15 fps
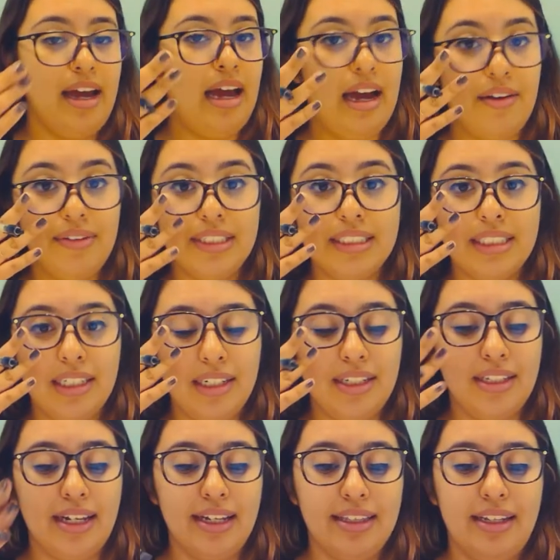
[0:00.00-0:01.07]
Haven't seen
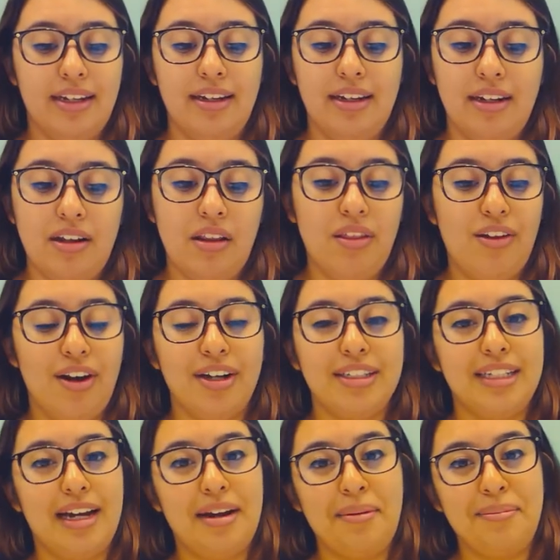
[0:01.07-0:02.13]
it like that in a long
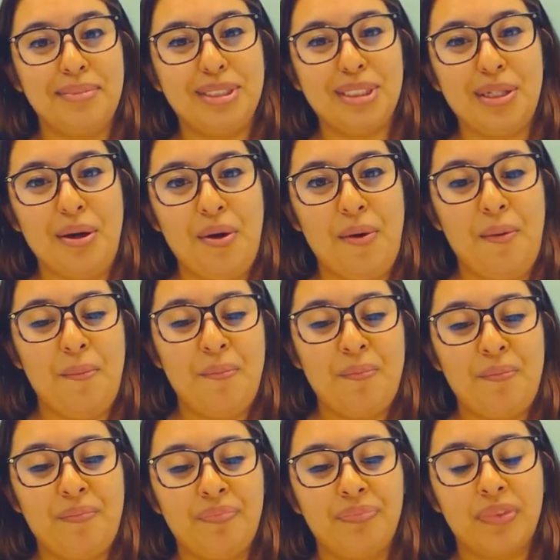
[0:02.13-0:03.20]
time. So
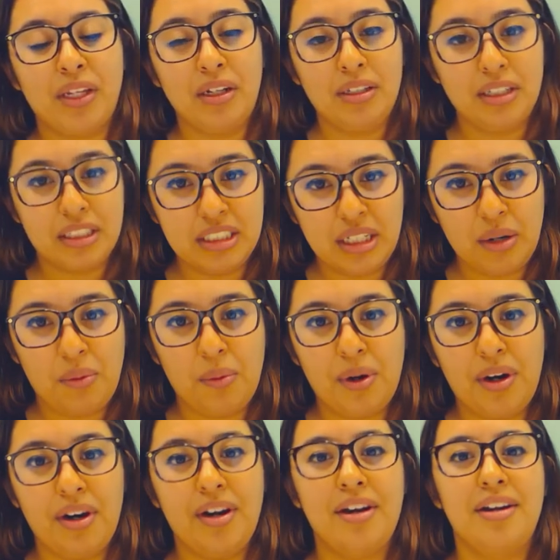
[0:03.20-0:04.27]
looks like
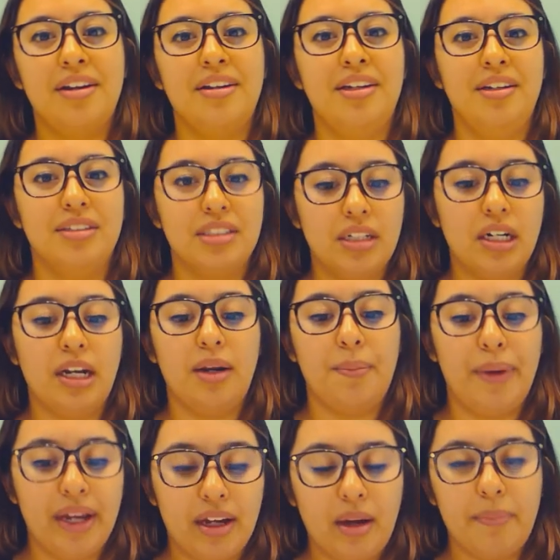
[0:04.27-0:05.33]
we're, starting to
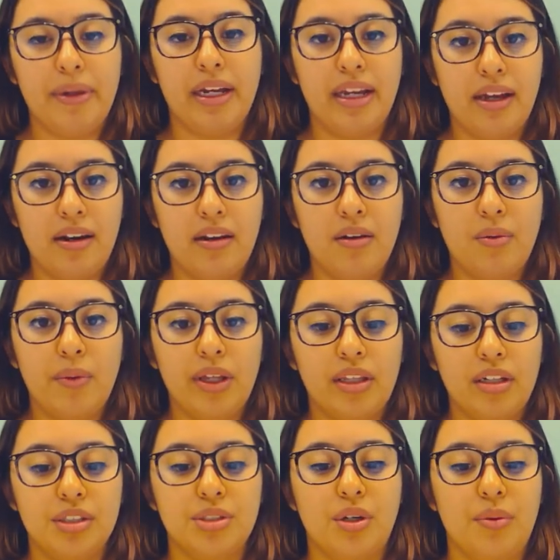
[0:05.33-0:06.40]
pick up again with
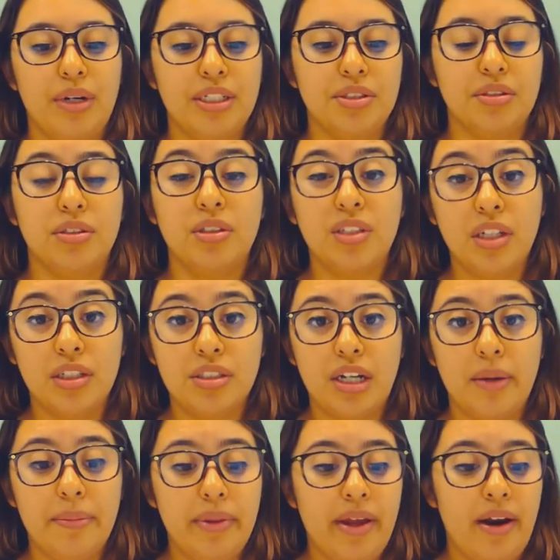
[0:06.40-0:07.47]
our show ratio. So good
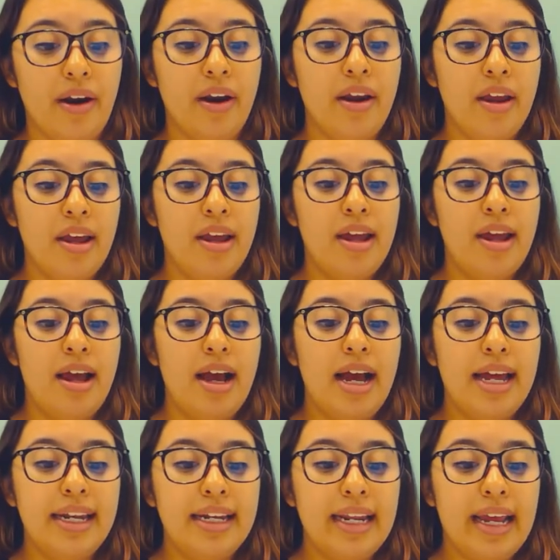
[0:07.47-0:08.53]
job there.
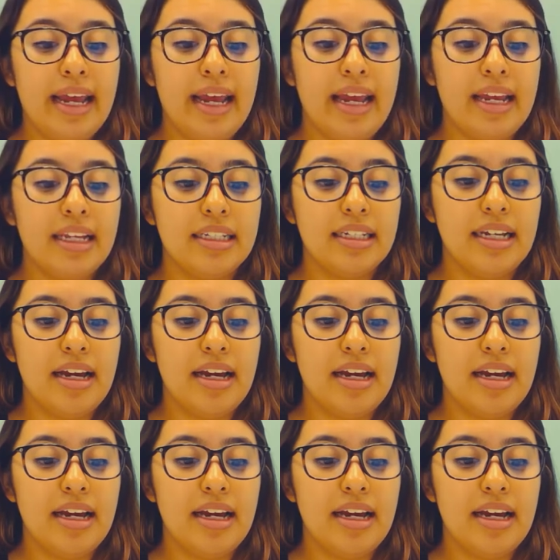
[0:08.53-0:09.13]
Hyundai.